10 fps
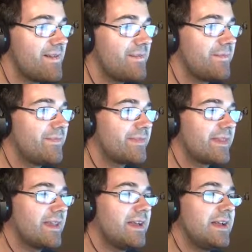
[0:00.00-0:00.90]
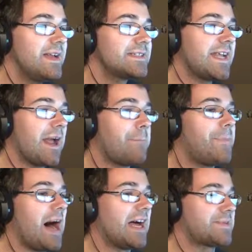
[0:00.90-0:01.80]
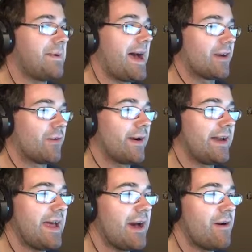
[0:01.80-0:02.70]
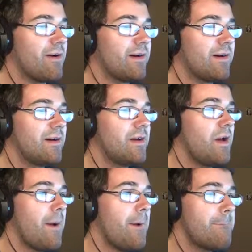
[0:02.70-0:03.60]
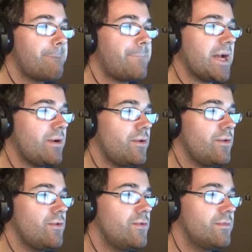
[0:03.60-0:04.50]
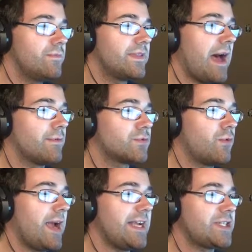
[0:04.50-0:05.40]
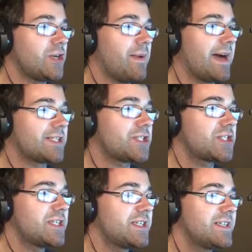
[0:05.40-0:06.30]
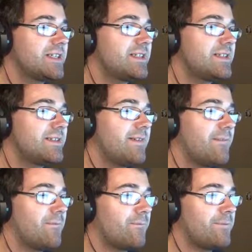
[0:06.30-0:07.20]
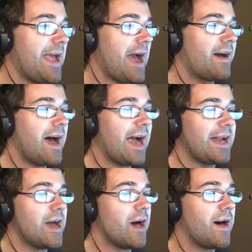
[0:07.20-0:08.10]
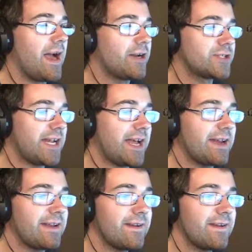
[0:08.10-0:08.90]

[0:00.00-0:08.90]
Oh, no. It's like a boss battle right now. Boom! That was way too much. Yeah, I know. I understand.